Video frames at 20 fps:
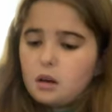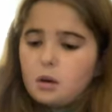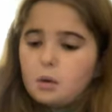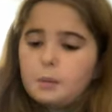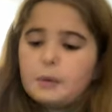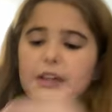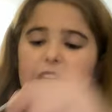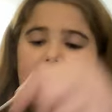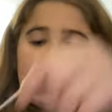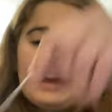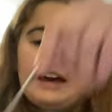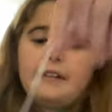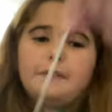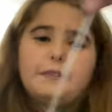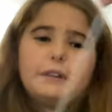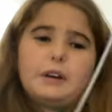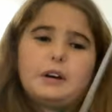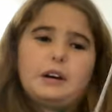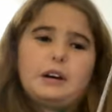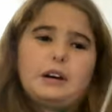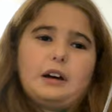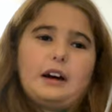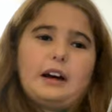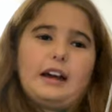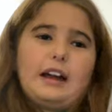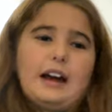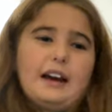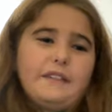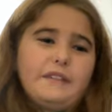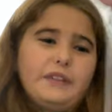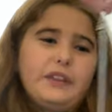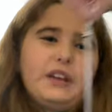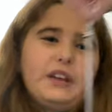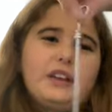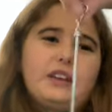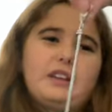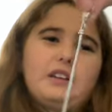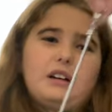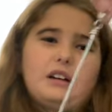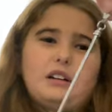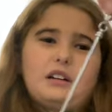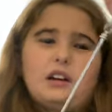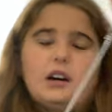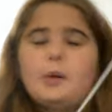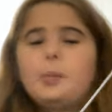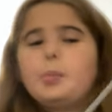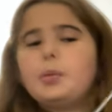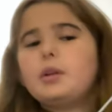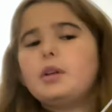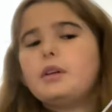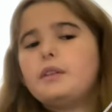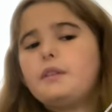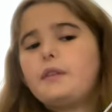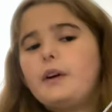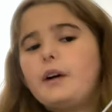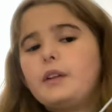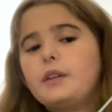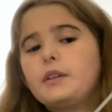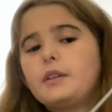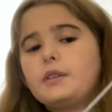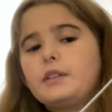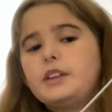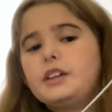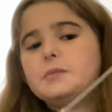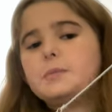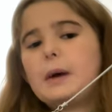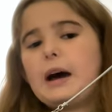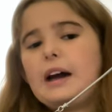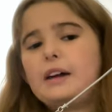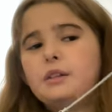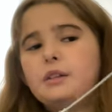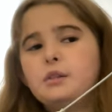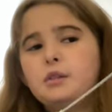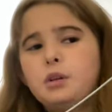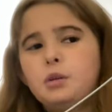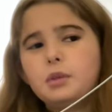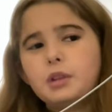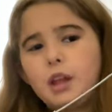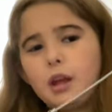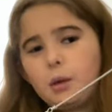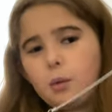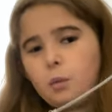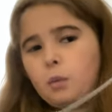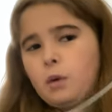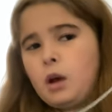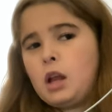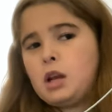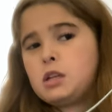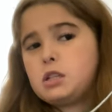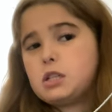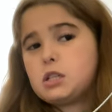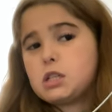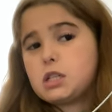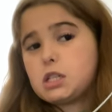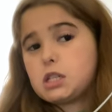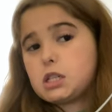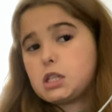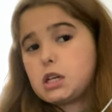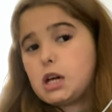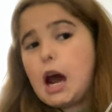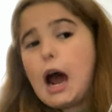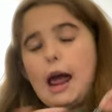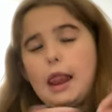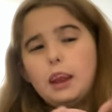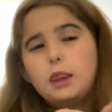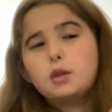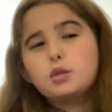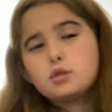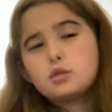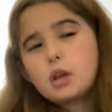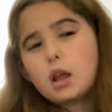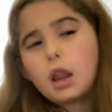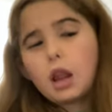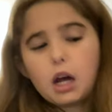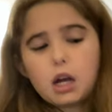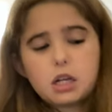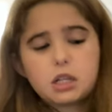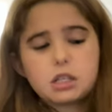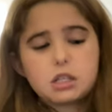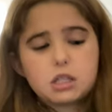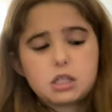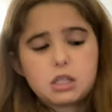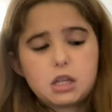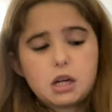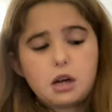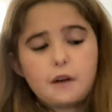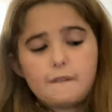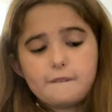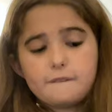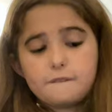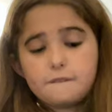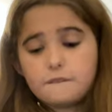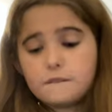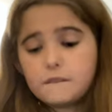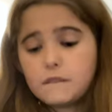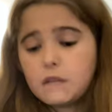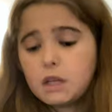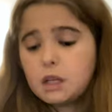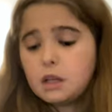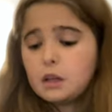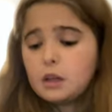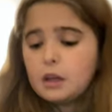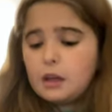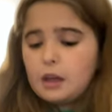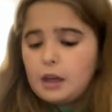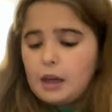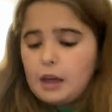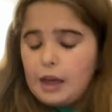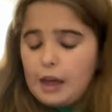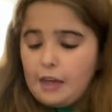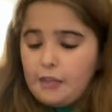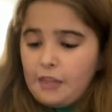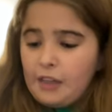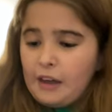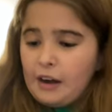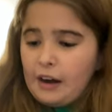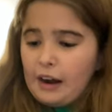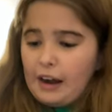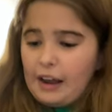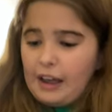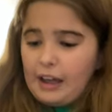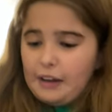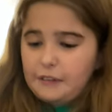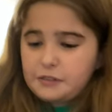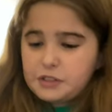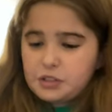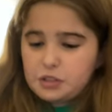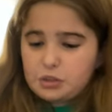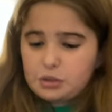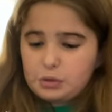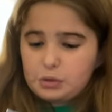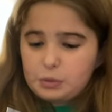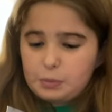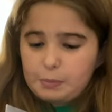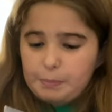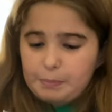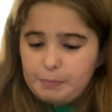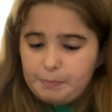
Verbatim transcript: we have I have like a couple of other of these, but I don't know where they went. I lose a lot of stuff. And then I have two